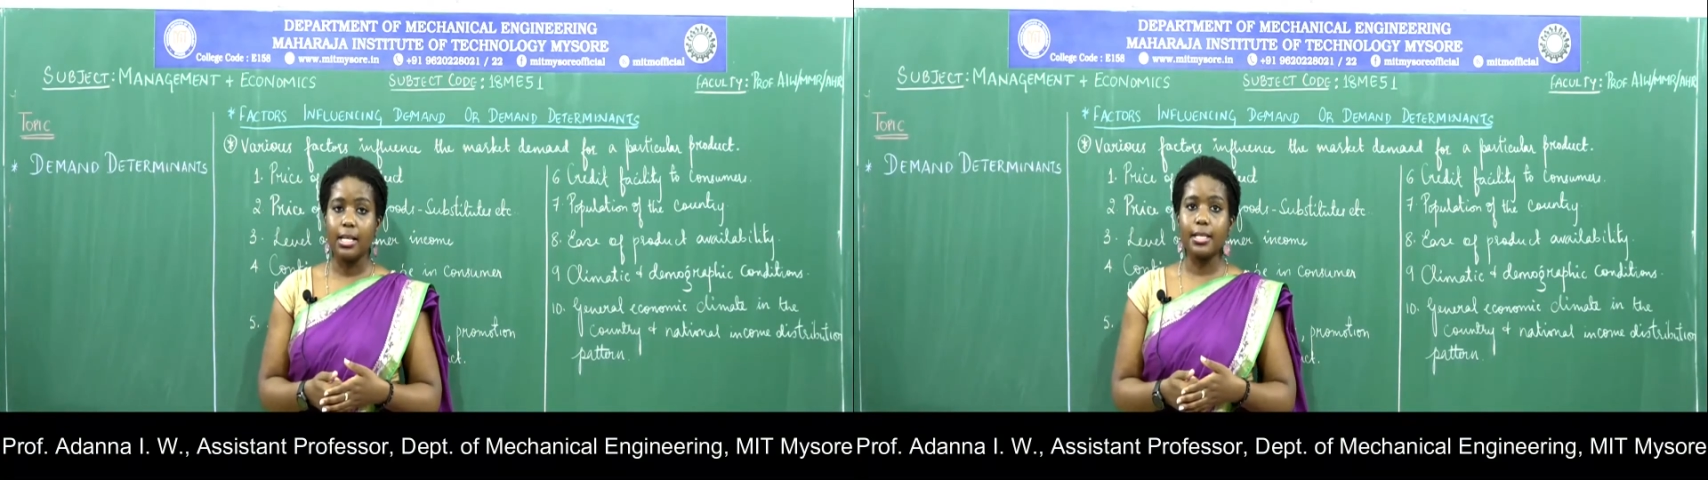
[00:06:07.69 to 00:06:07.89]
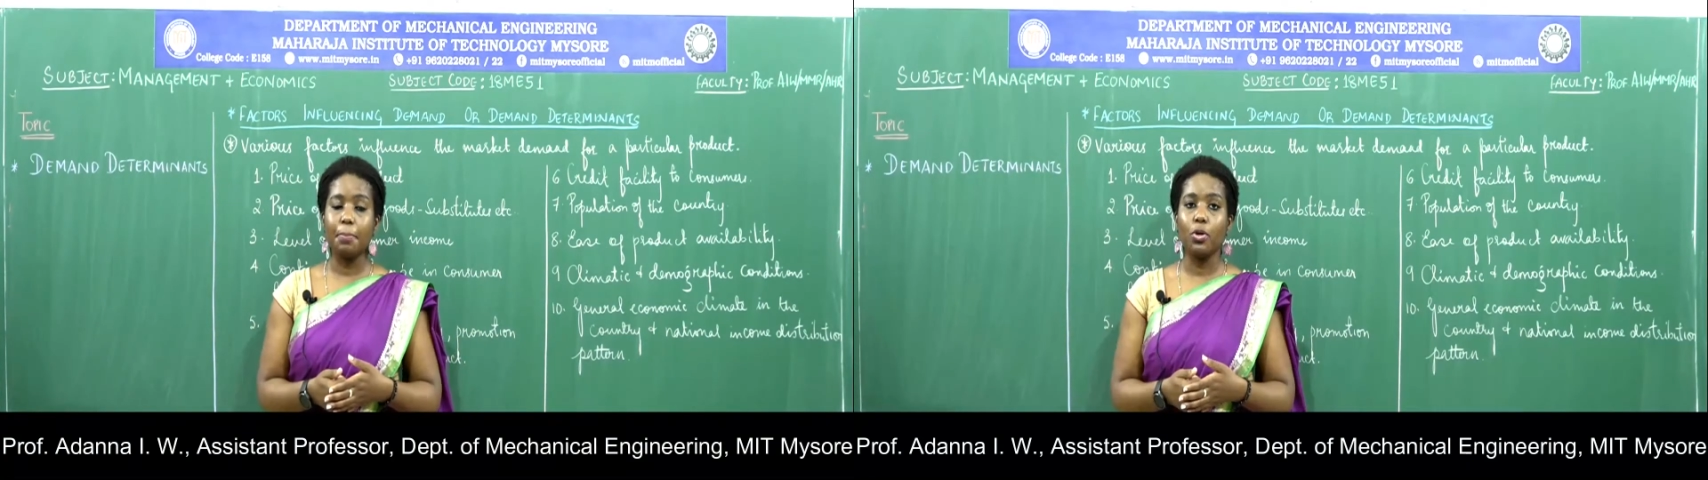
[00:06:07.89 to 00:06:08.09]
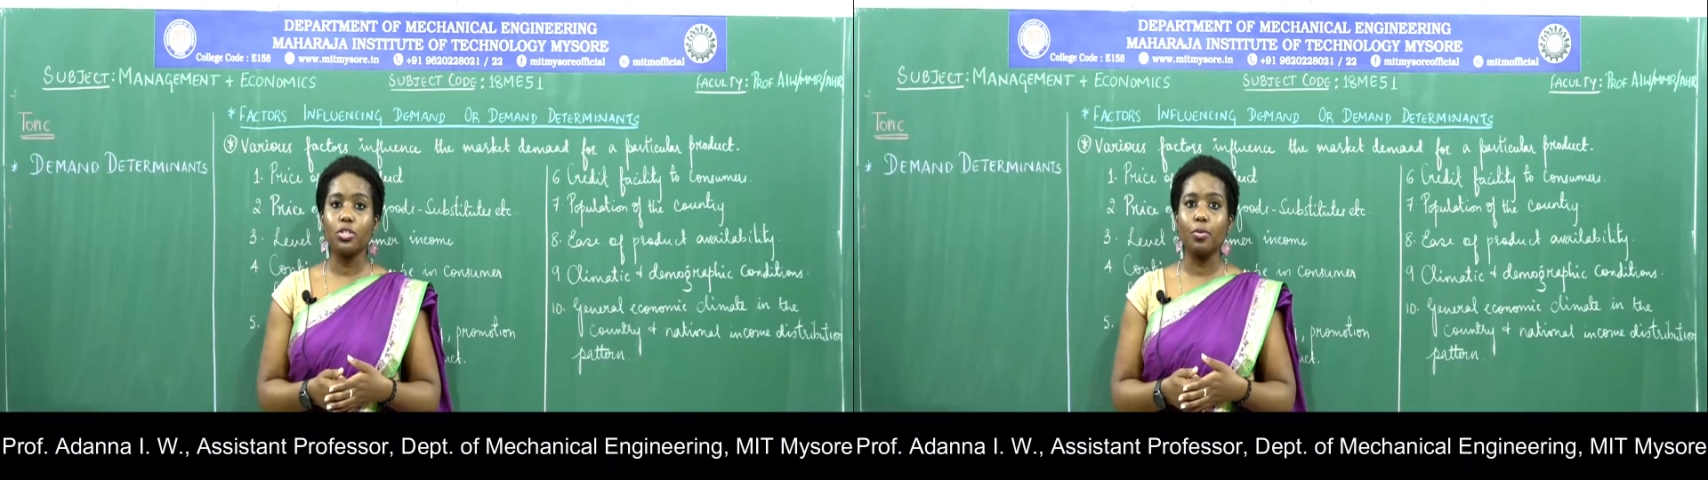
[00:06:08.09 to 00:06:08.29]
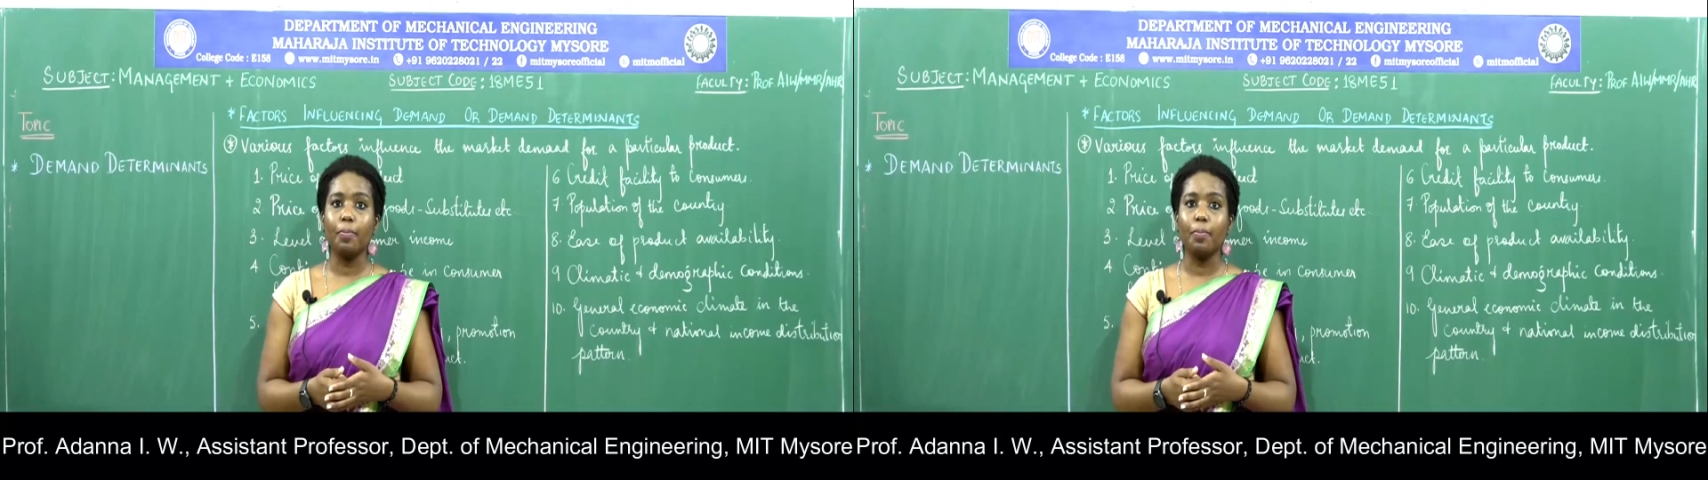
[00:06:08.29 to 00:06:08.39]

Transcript: suppose you